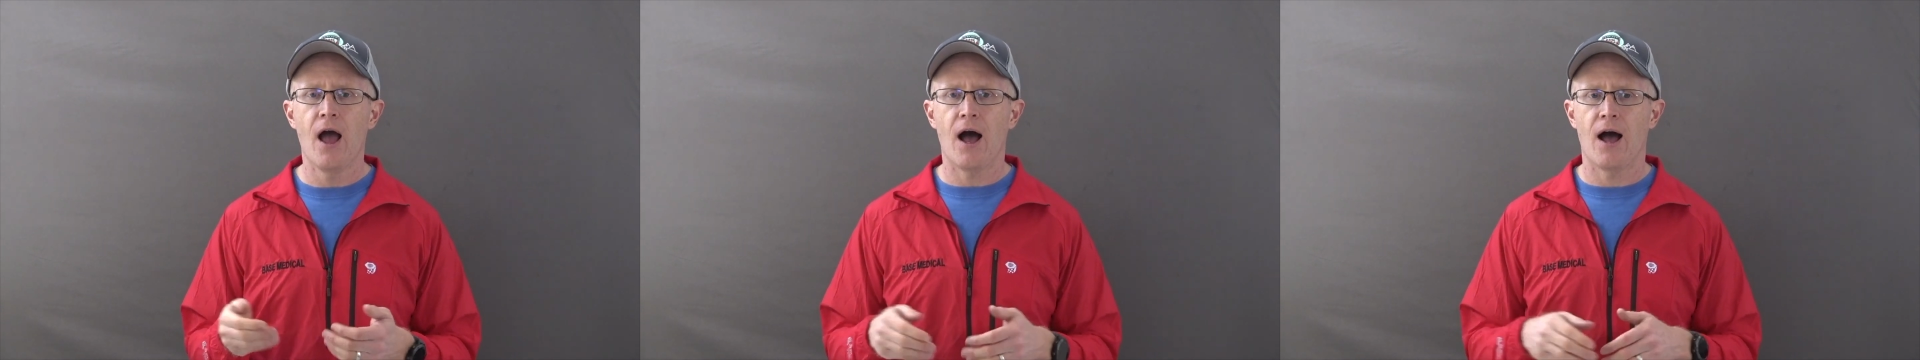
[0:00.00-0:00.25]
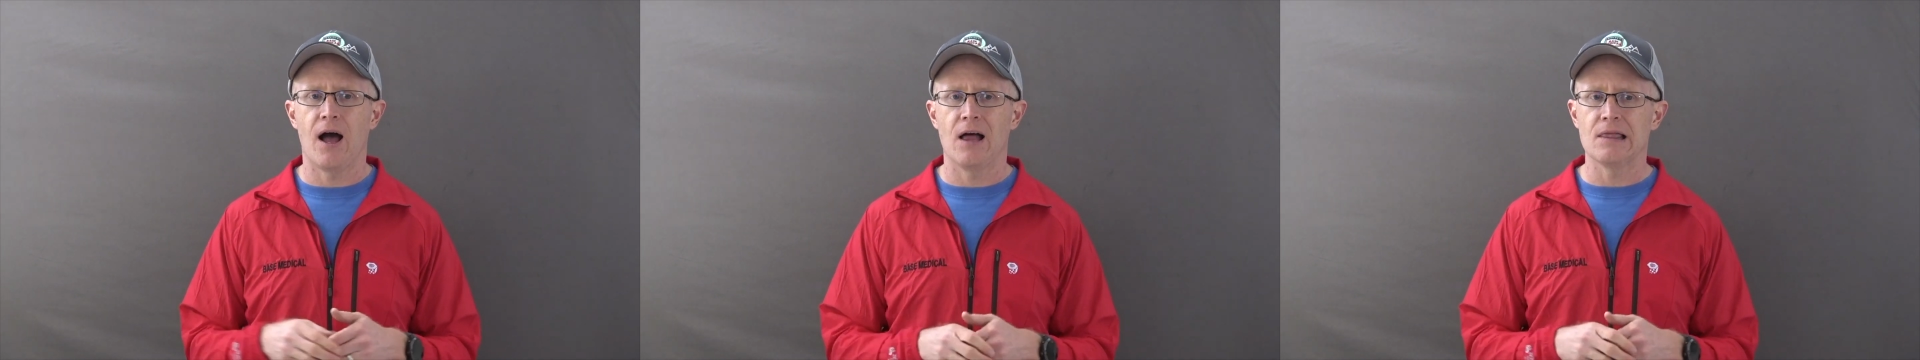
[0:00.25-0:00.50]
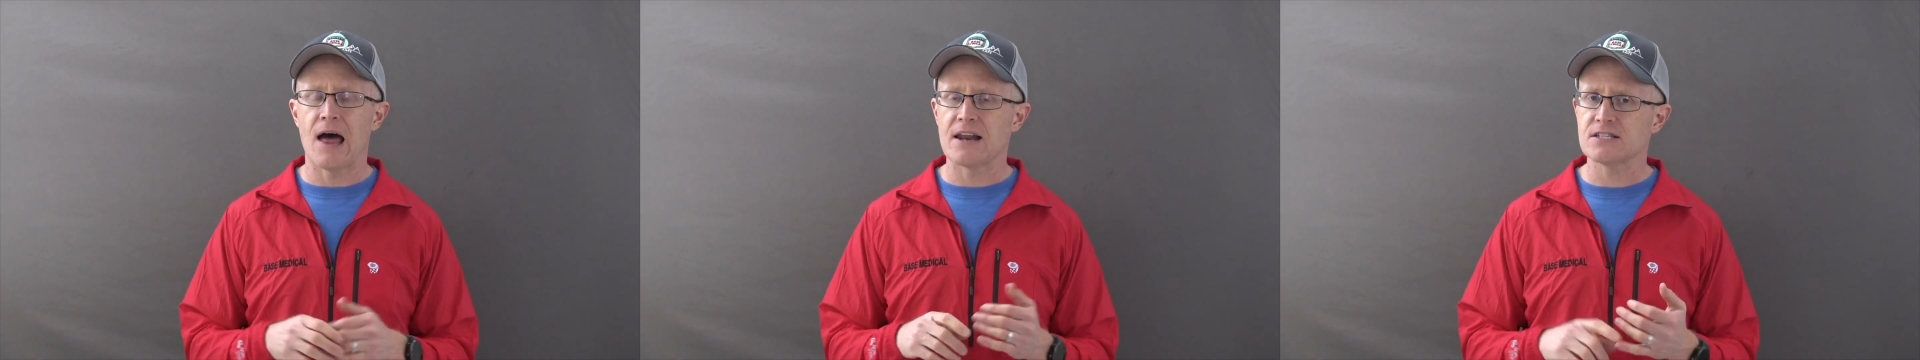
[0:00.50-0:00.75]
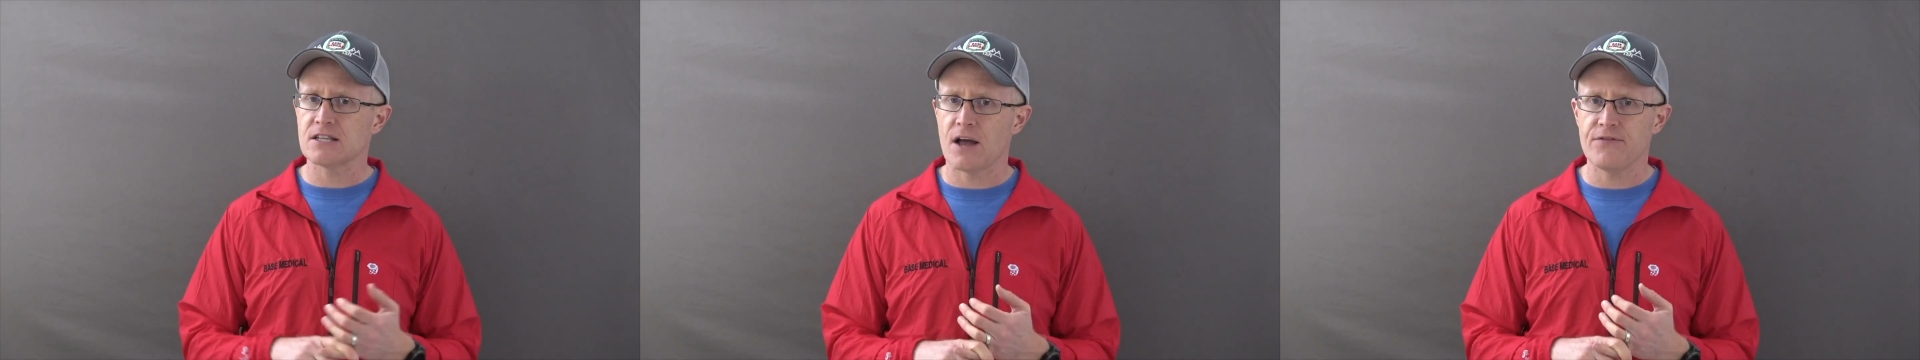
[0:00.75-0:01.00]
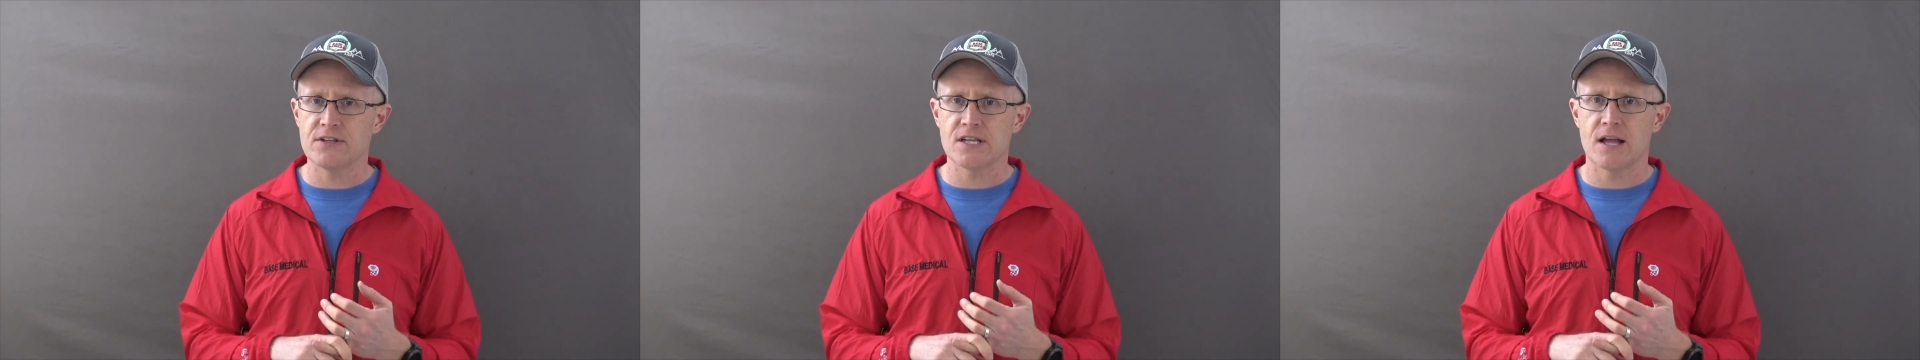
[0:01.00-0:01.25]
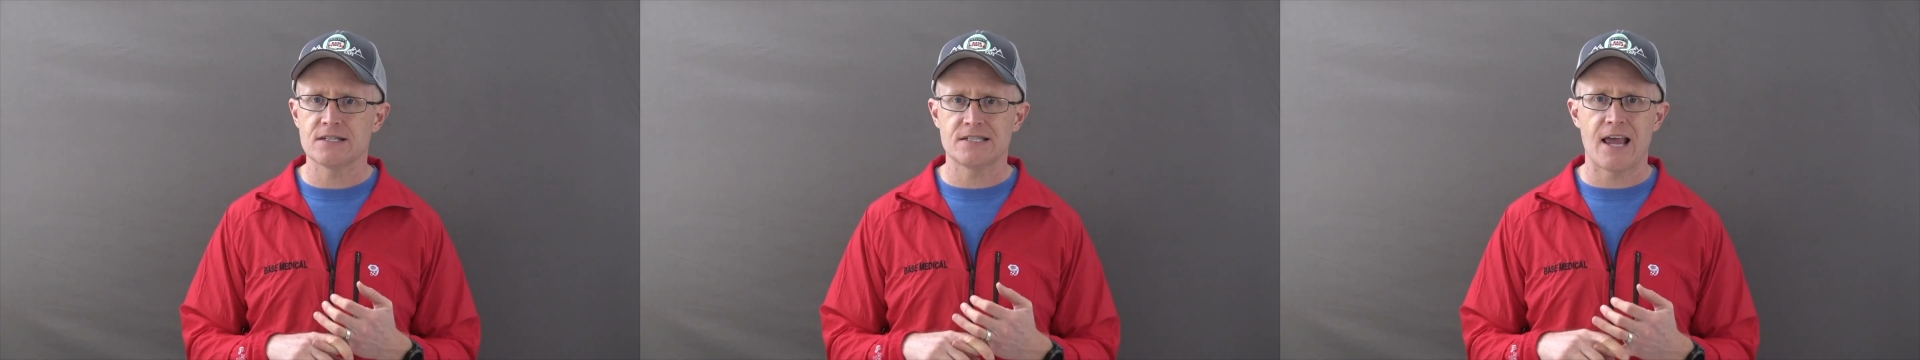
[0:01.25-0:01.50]
A lot of stuff is
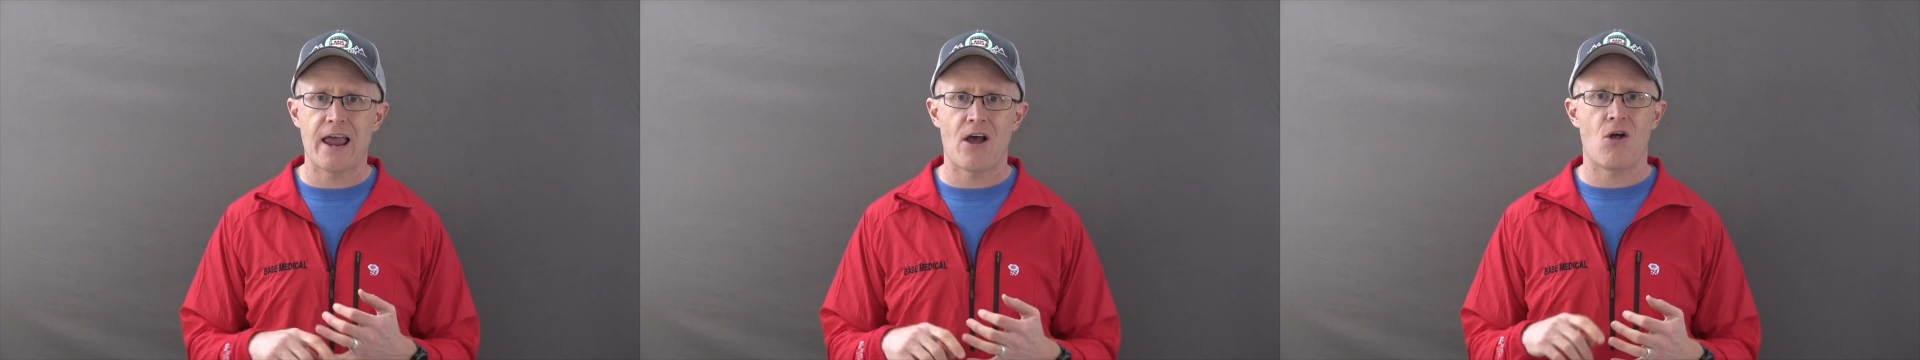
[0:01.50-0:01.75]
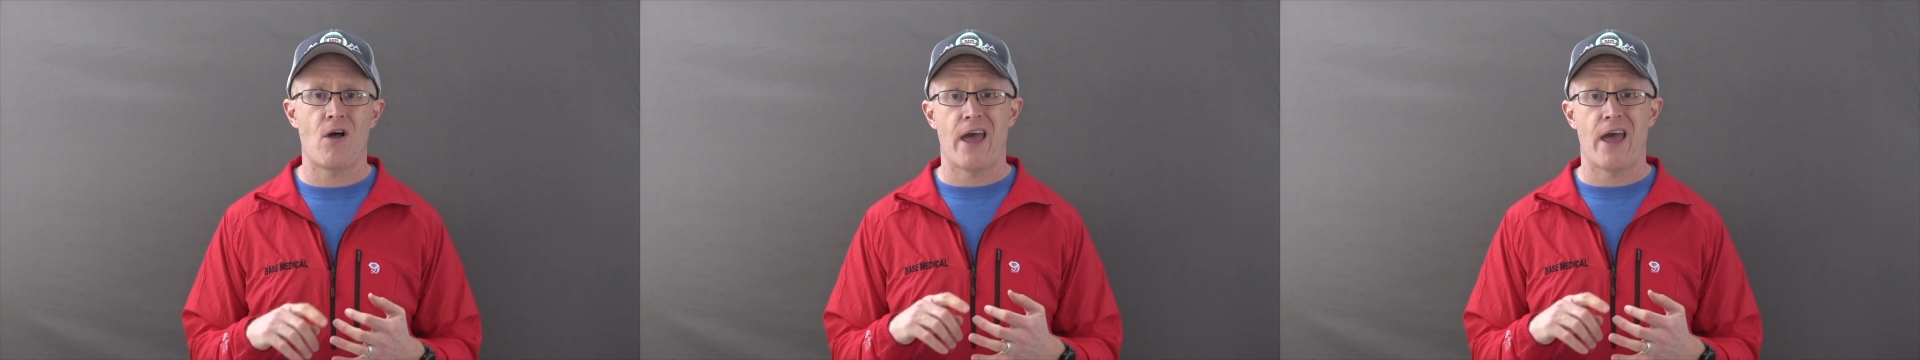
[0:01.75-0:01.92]
on sale,